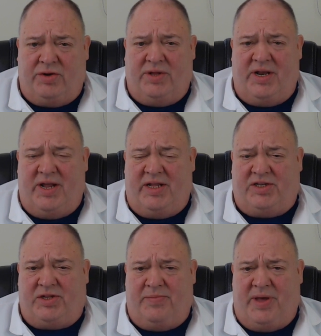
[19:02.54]
that
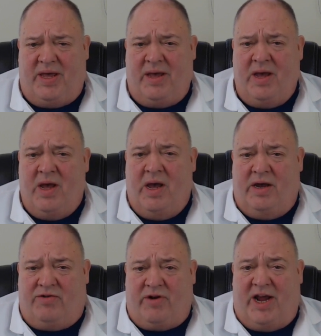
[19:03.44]
needs to be
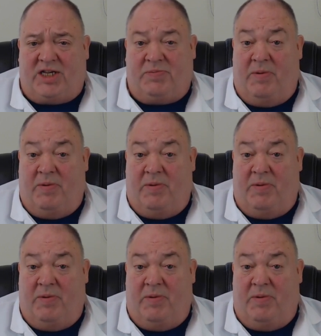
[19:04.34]
addressed,